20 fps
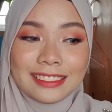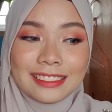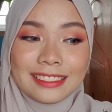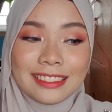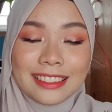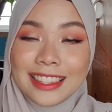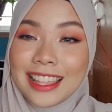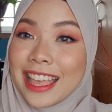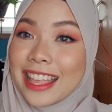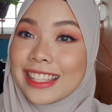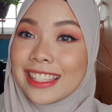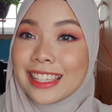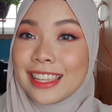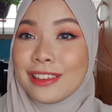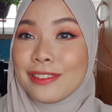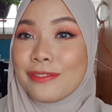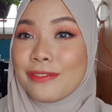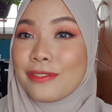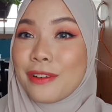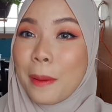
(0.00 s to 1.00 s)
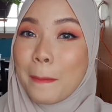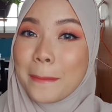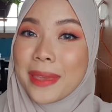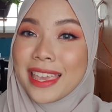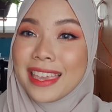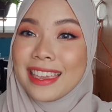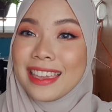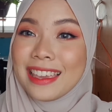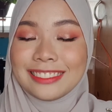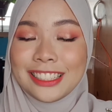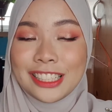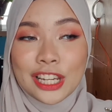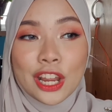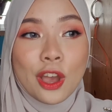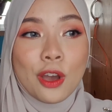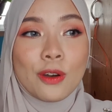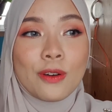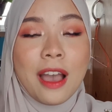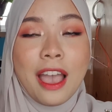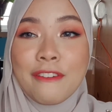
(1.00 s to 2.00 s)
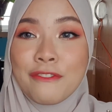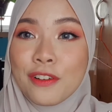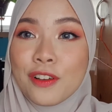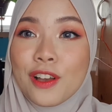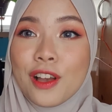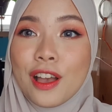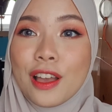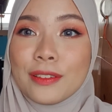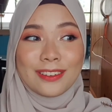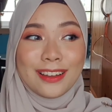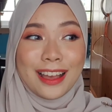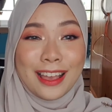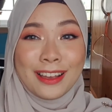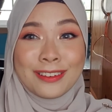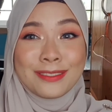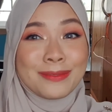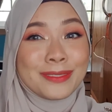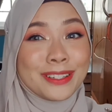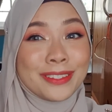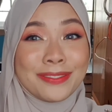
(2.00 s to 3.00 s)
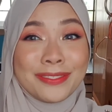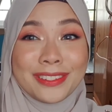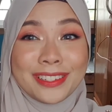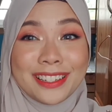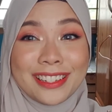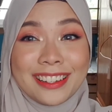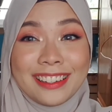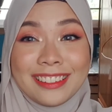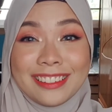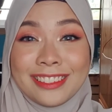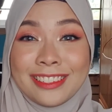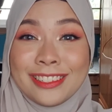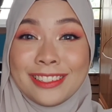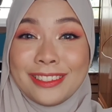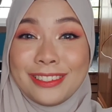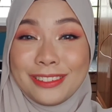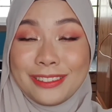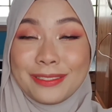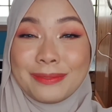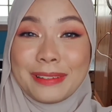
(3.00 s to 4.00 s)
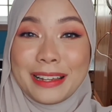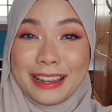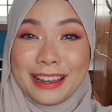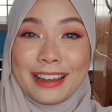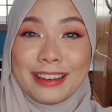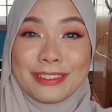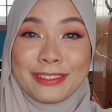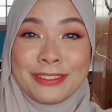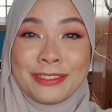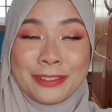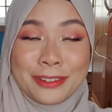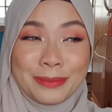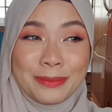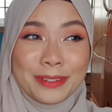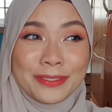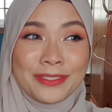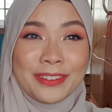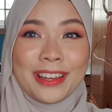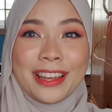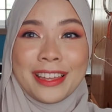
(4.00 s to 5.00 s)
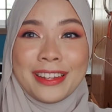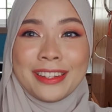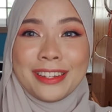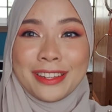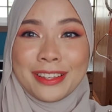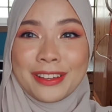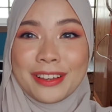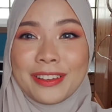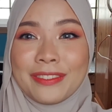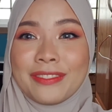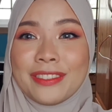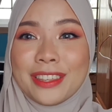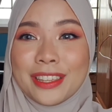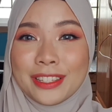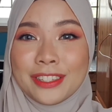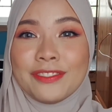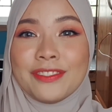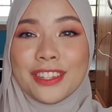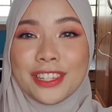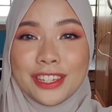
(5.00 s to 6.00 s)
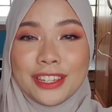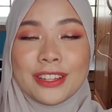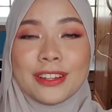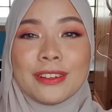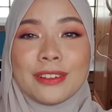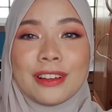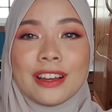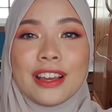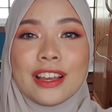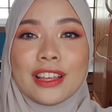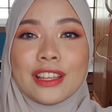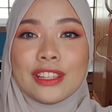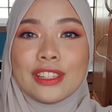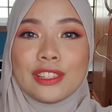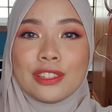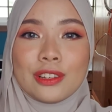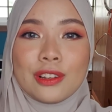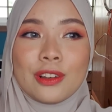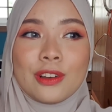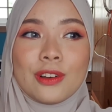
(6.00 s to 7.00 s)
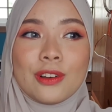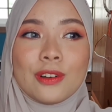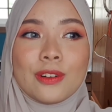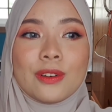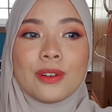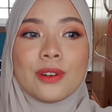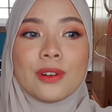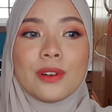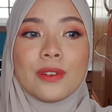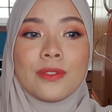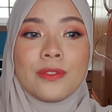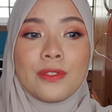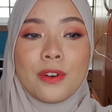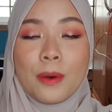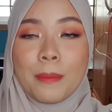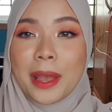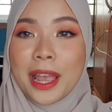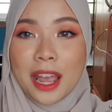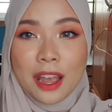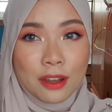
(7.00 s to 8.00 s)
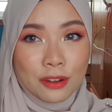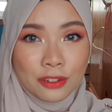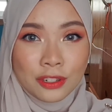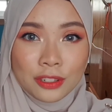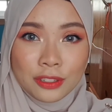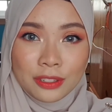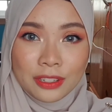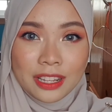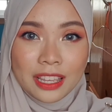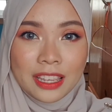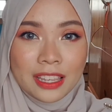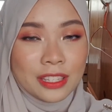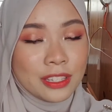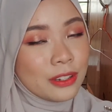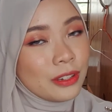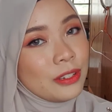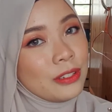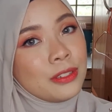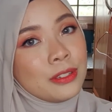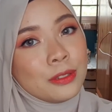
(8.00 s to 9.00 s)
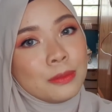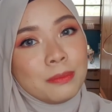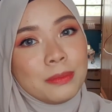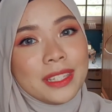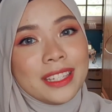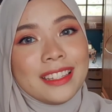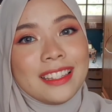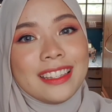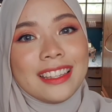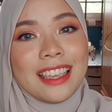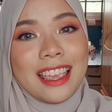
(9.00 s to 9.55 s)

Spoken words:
that's it from me. No, I forgot. I almost forgot to do my outro before ending off this video. So for my outro today is going to be